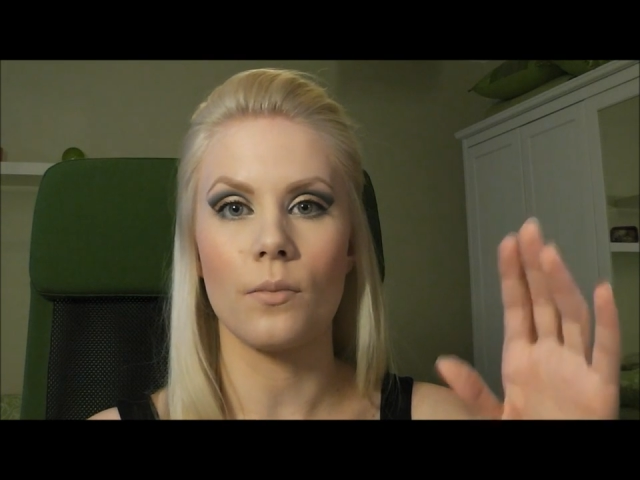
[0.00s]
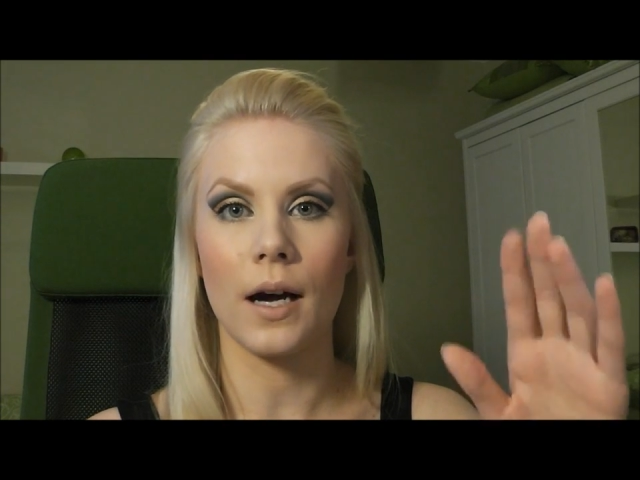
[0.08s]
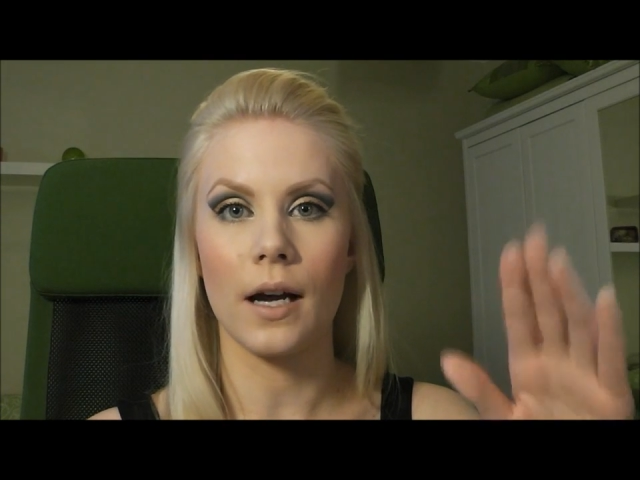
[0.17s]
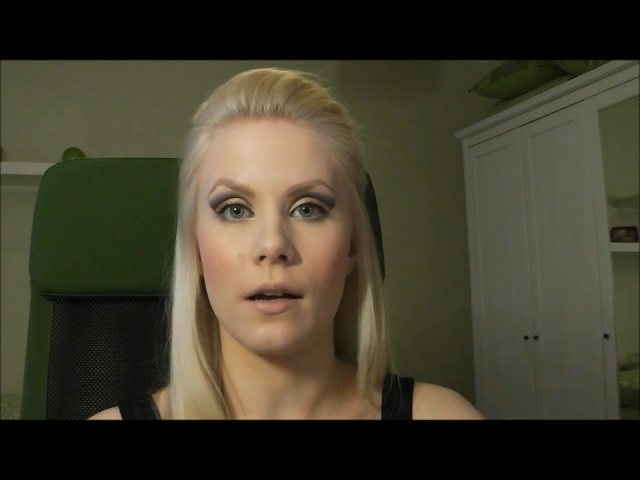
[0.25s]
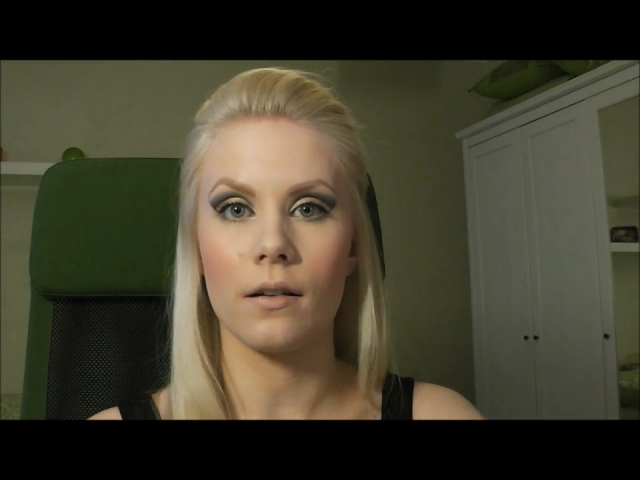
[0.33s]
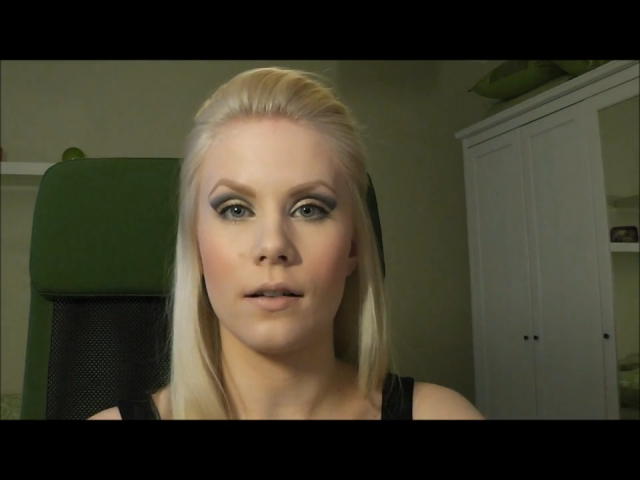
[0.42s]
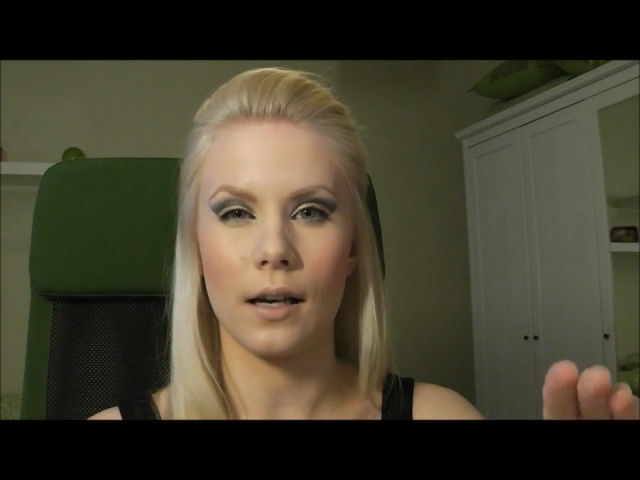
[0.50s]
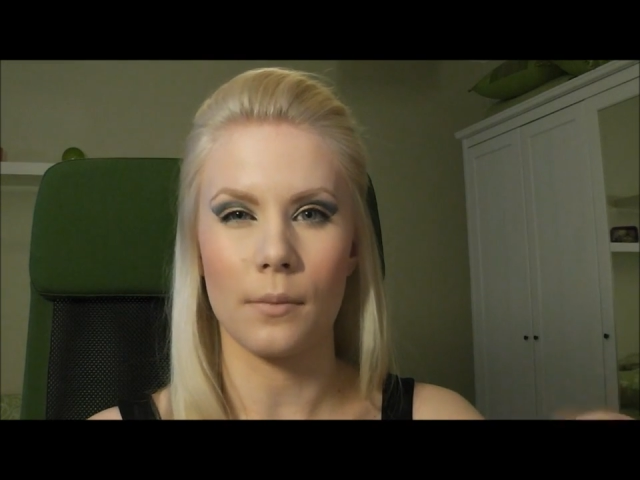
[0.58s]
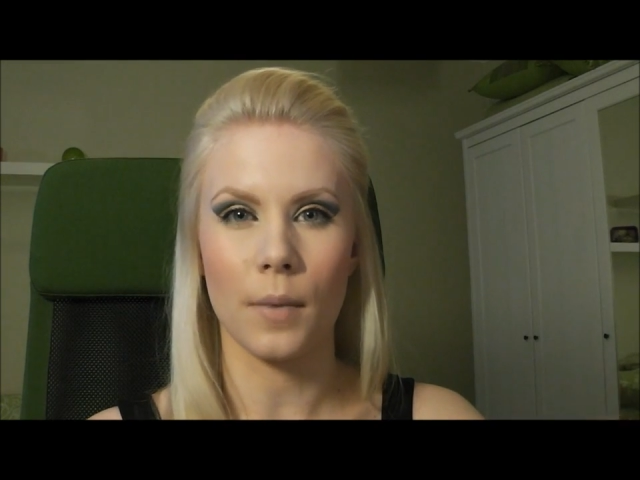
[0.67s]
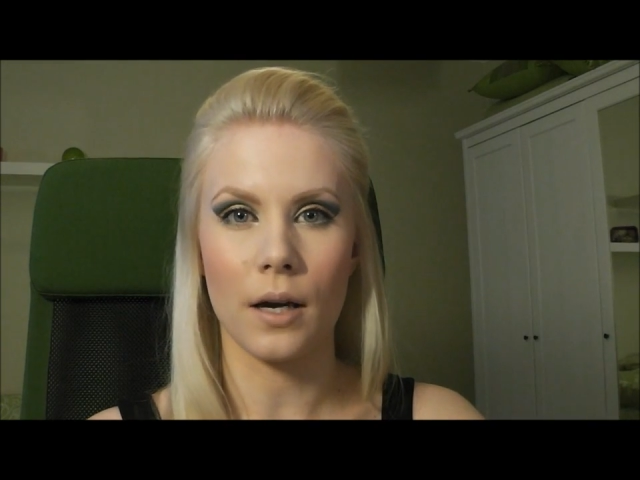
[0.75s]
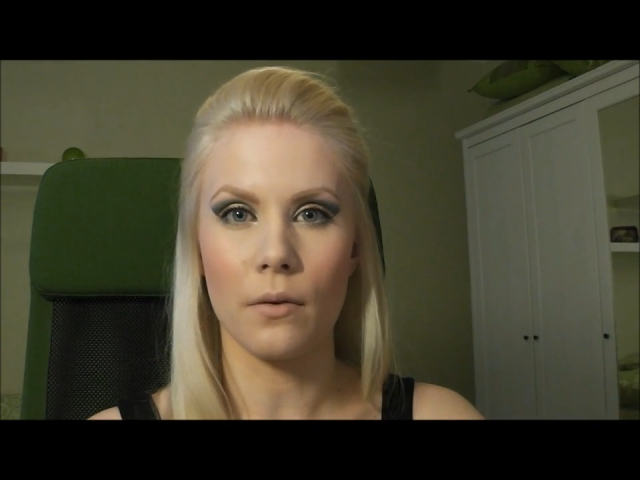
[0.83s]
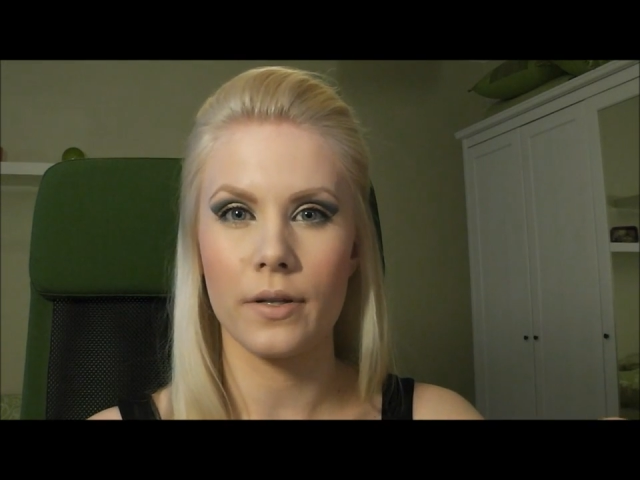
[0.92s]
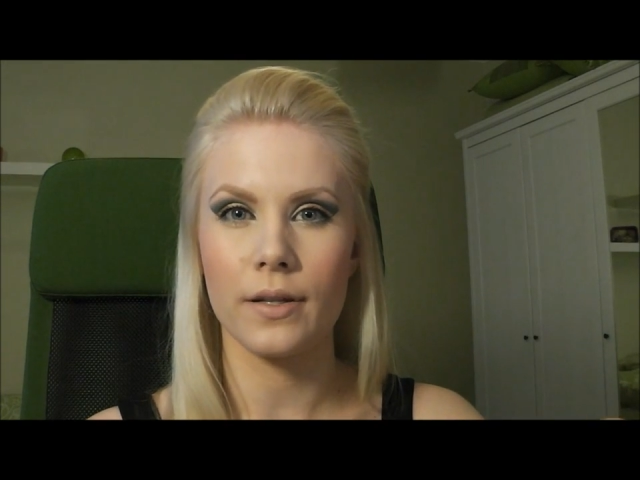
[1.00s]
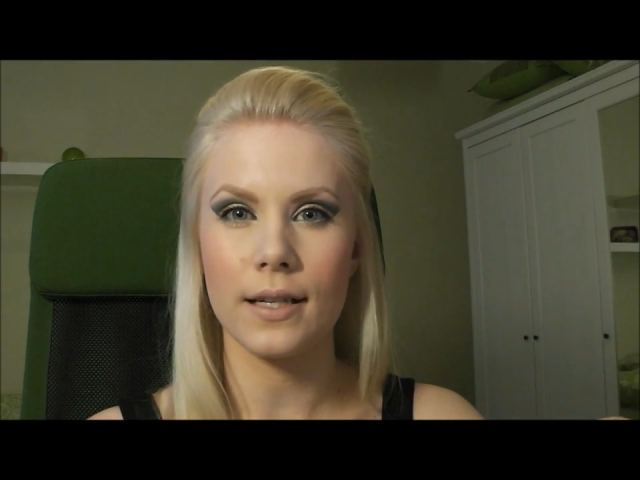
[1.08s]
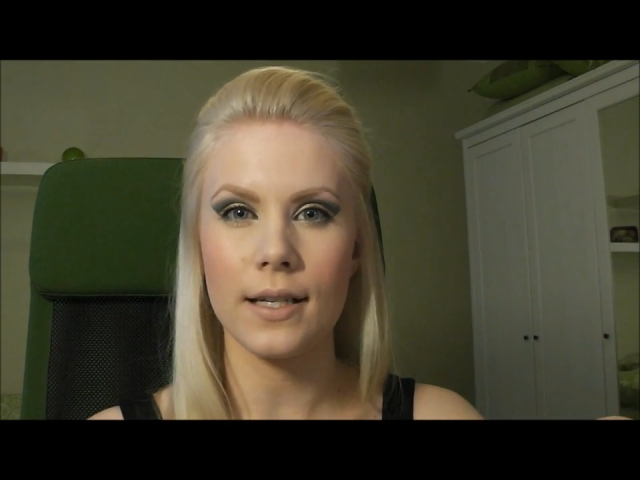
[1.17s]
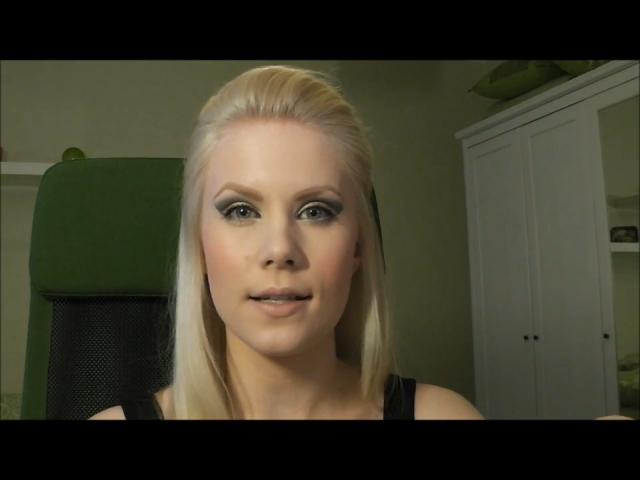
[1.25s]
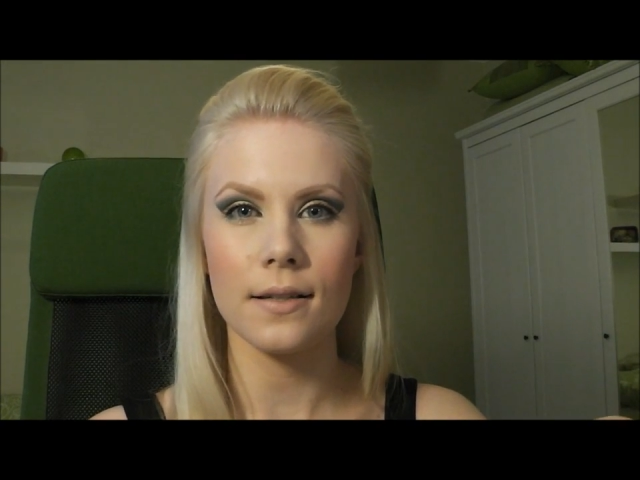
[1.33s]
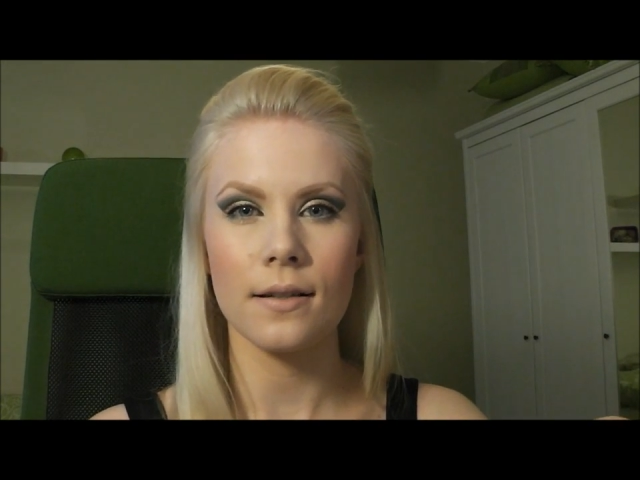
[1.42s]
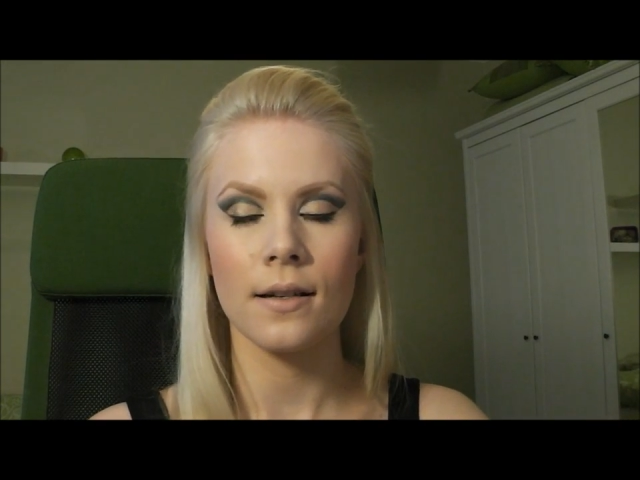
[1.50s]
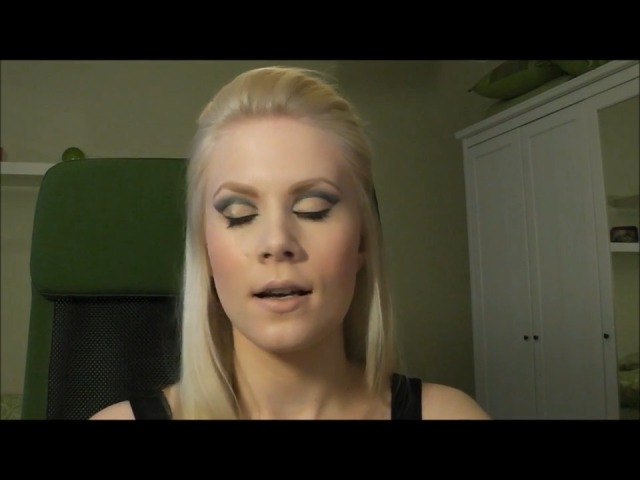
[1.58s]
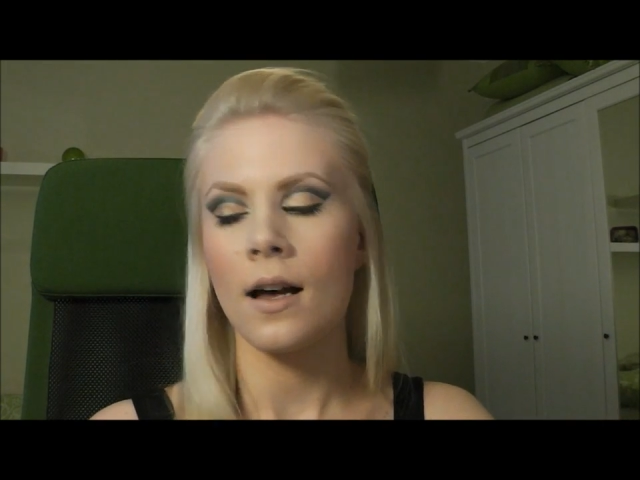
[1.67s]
my receipt,